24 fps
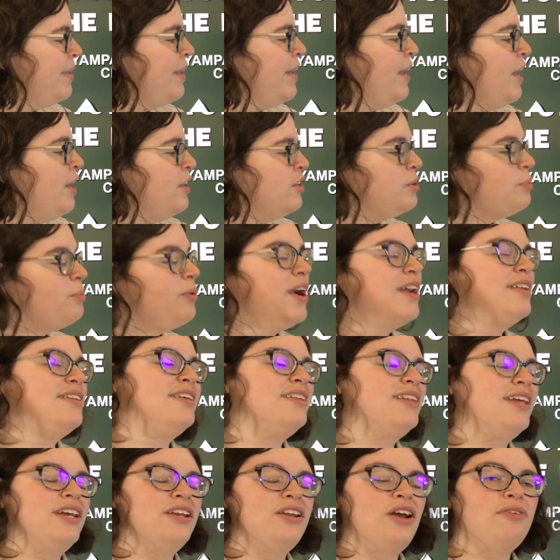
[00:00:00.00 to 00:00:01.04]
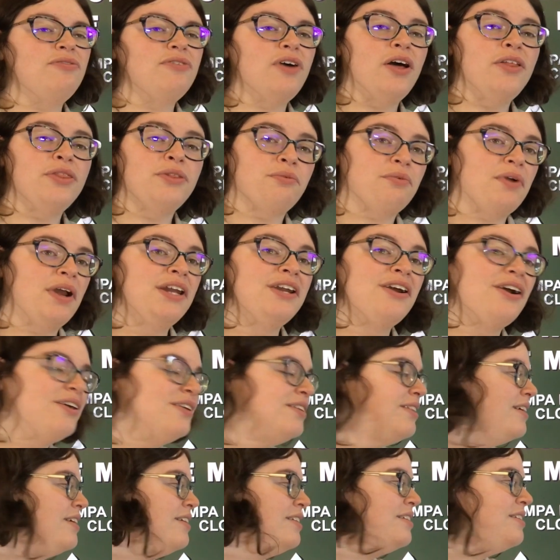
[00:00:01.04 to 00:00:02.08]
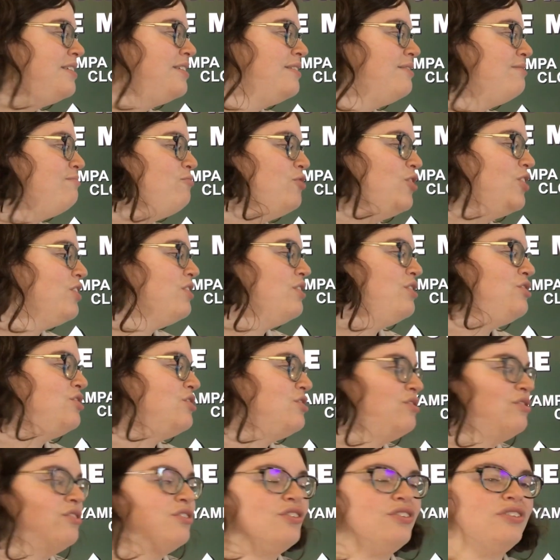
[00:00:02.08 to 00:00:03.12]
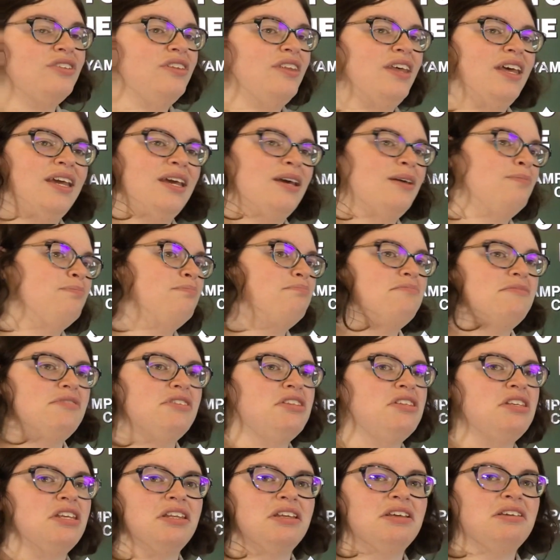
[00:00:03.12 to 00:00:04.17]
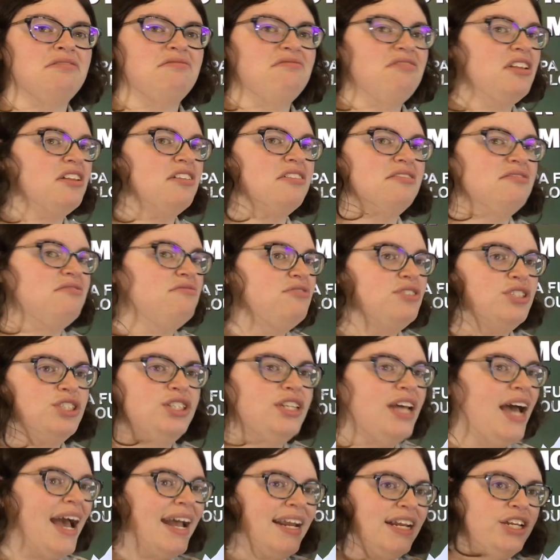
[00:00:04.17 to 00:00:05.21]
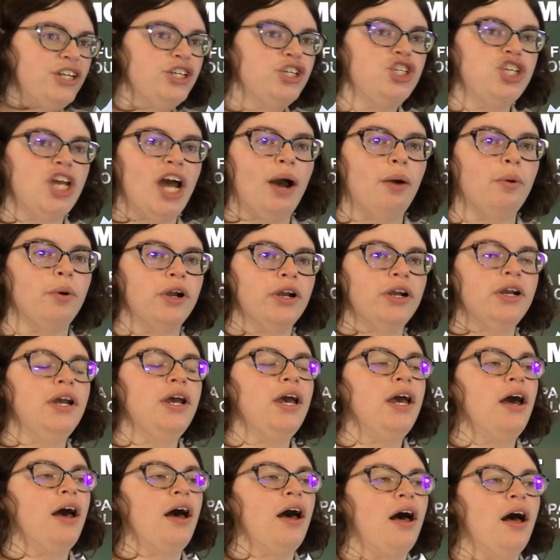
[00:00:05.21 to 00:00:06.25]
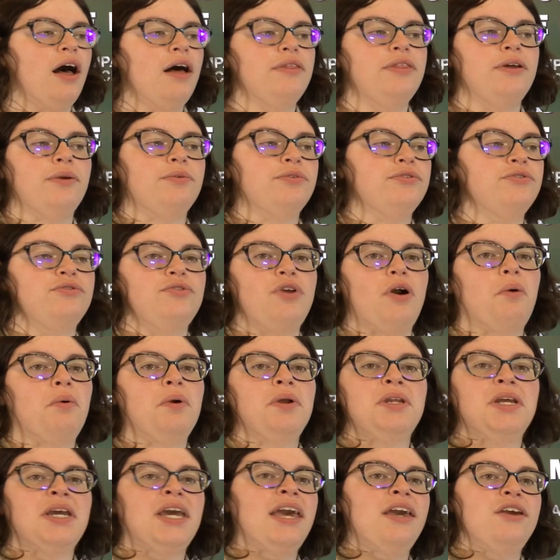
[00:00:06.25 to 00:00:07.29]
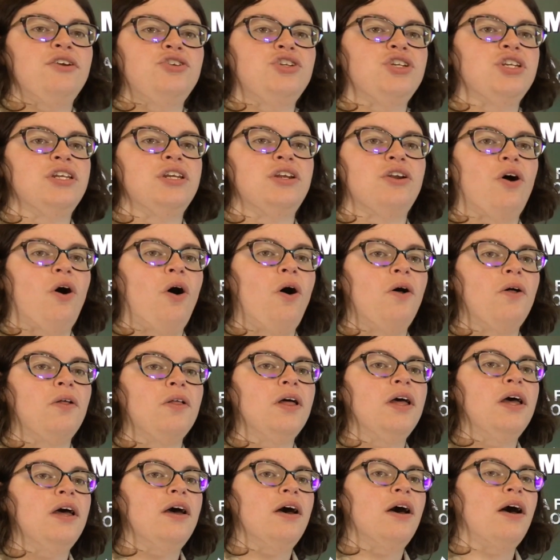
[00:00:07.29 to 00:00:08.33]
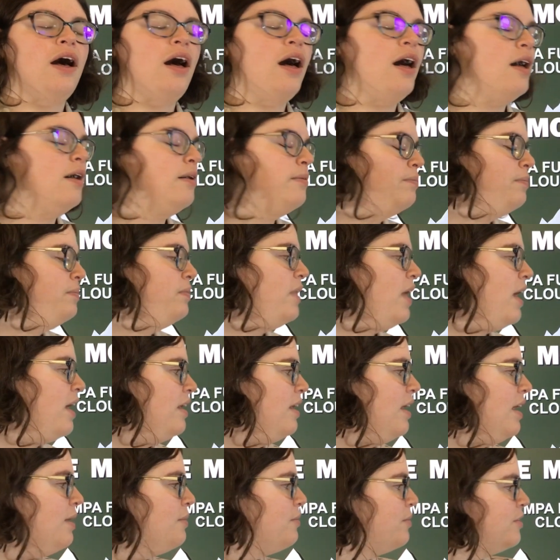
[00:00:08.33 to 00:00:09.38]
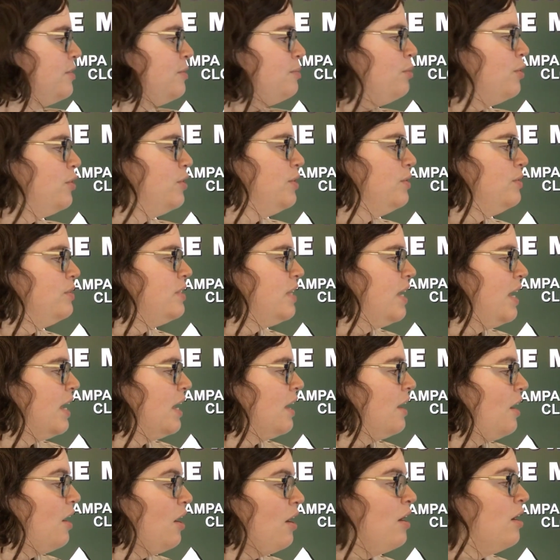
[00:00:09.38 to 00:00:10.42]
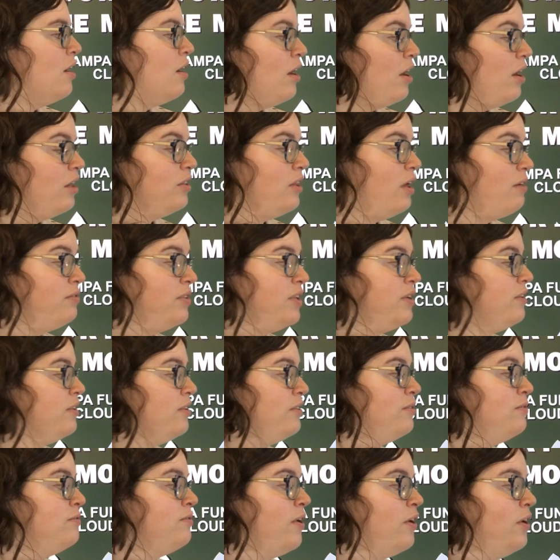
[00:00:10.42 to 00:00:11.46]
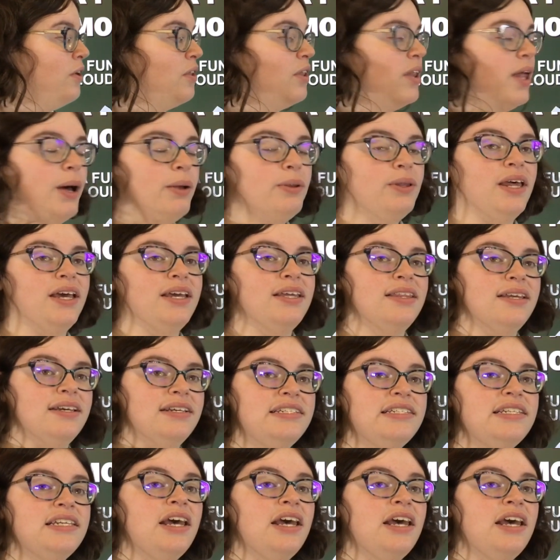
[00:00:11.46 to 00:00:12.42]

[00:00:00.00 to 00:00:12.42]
surprisingly enough on the radar, this really just looked like a silly little tiny shower. There was no indication at all that it was producing a lovely little funnel cloud like this